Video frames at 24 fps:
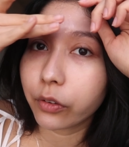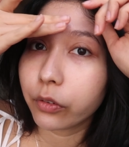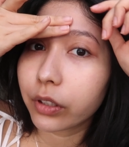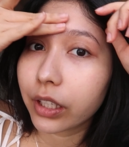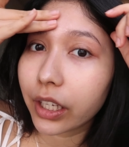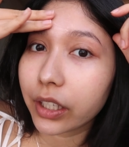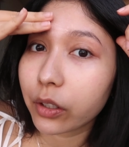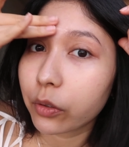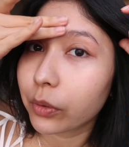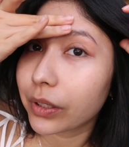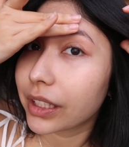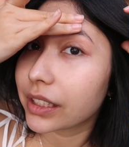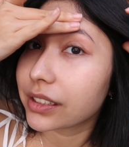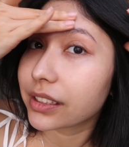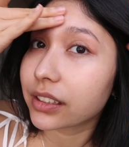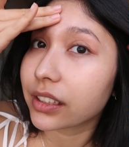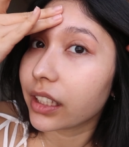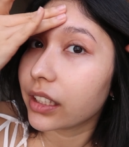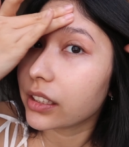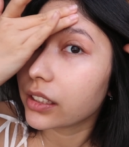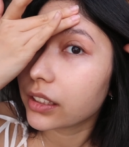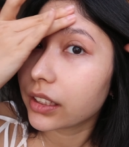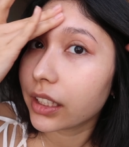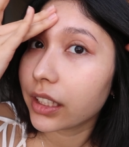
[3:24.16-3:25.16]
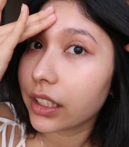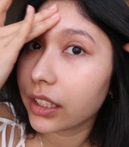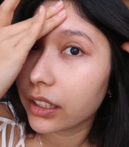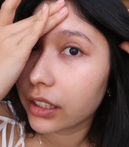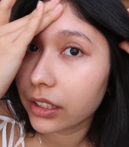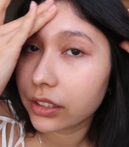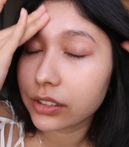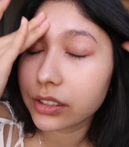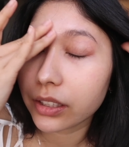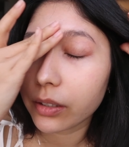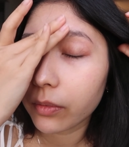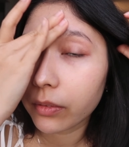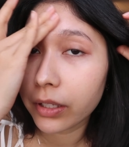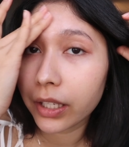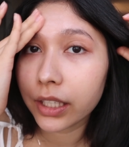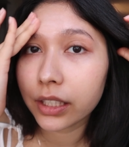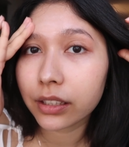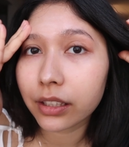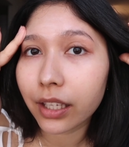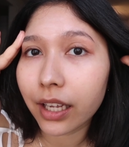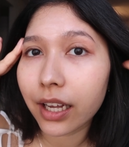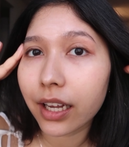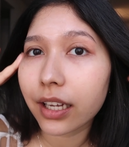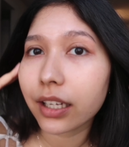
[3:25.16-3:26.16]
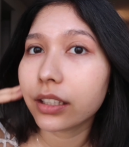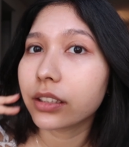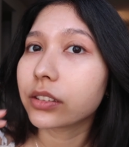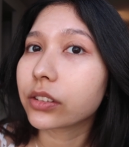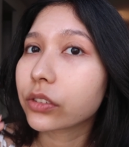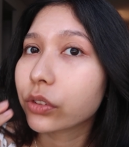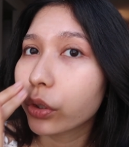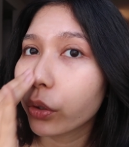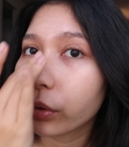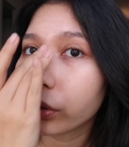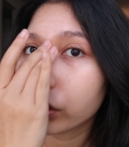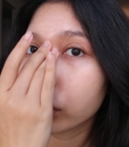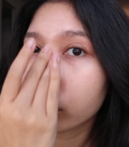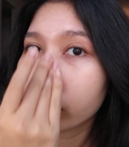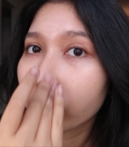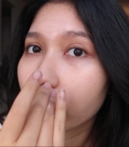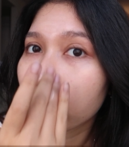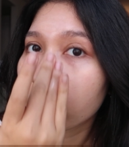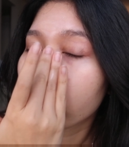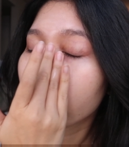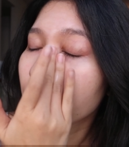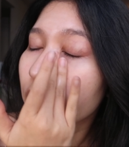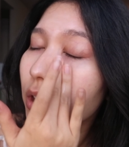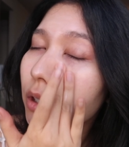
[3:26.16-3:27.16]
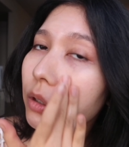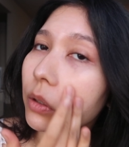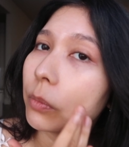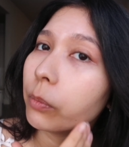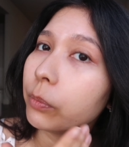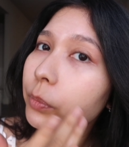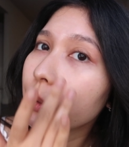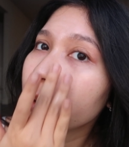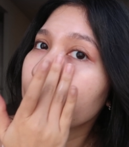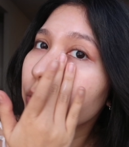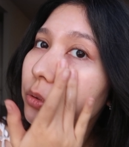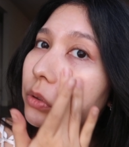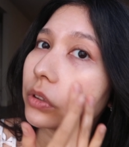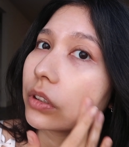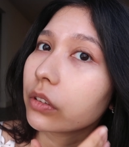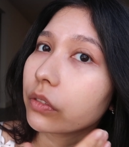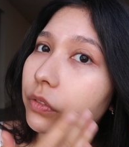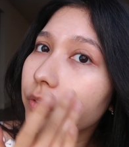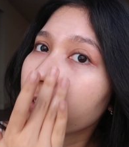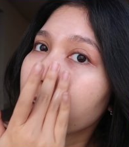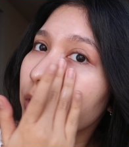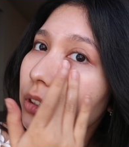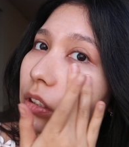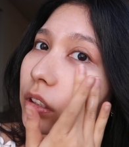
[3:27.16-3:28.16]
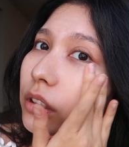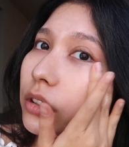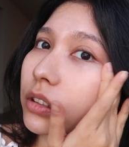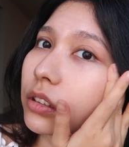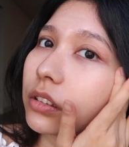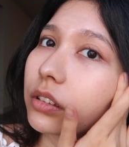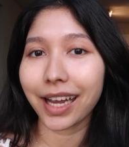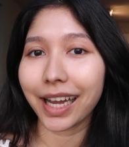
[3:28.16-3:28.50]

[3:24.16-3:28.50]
like with a skin tint and something like that, it's going to look beautiful.